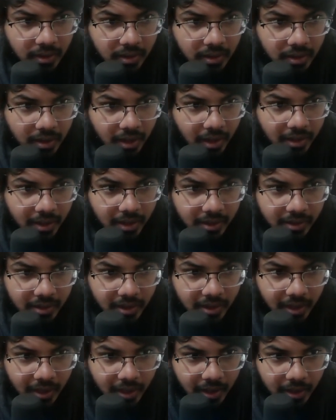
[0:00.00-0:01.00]
cut it
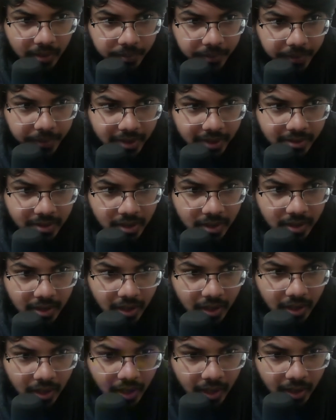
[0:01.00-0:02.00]
and paste it
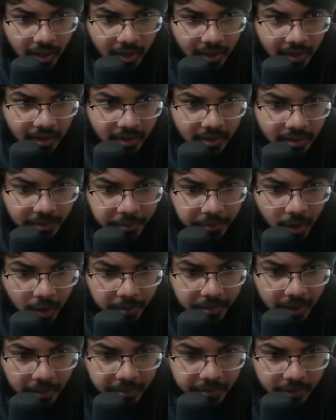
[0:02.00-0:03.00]
in the
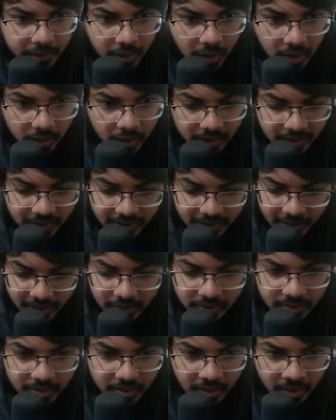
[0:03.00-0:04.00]

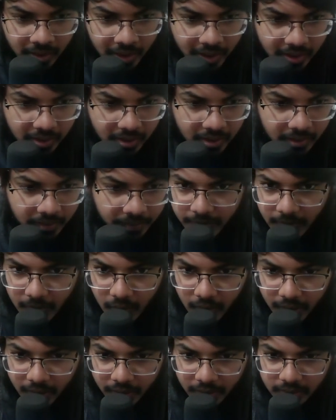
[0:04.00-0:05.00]
popup.js. All right.
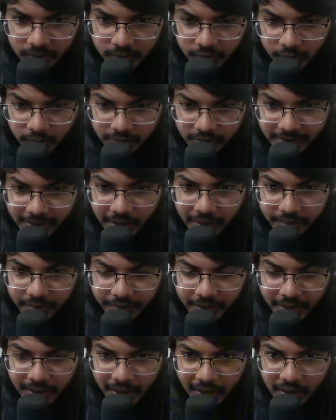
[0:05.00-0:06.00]
All right, so
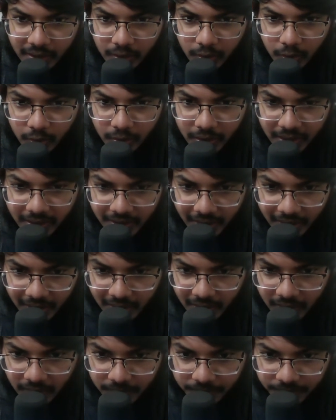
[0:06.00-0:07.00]
saving and loading
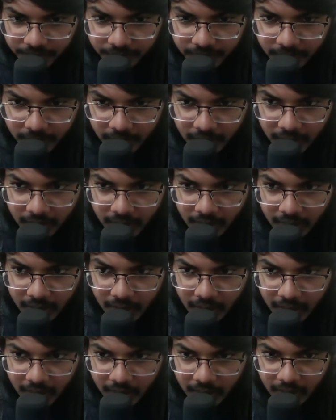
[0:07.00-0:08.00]
data.
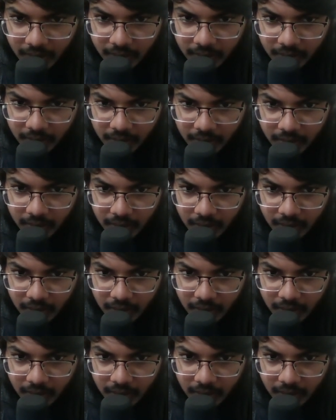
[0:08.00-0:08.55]
And